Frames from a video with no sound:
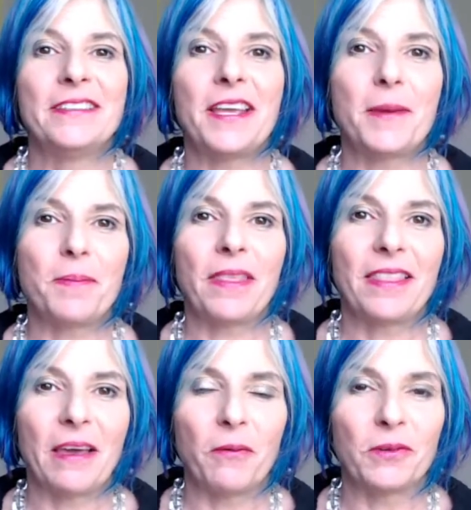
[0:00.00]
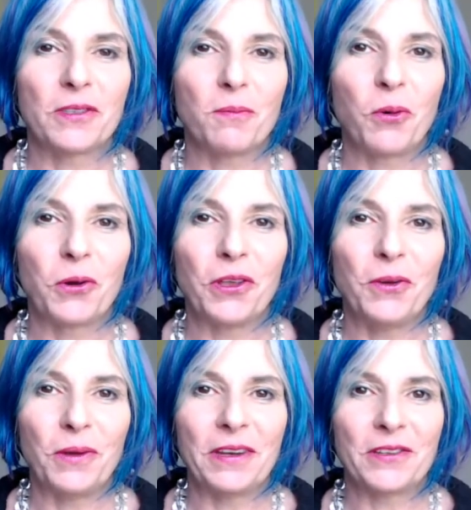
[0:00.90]
tip that will support
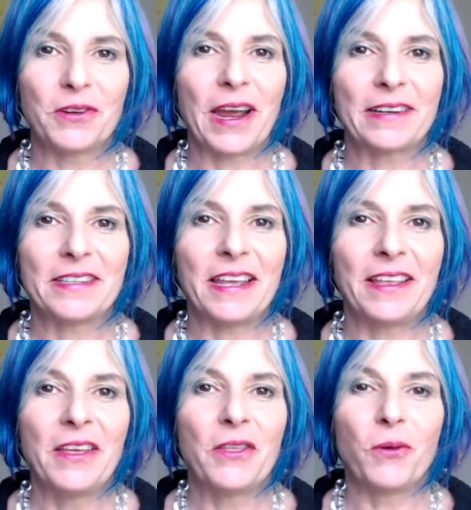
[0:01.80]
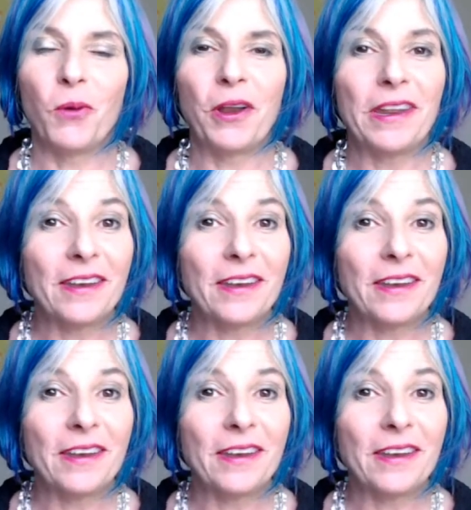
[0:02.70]
you in attracting the one.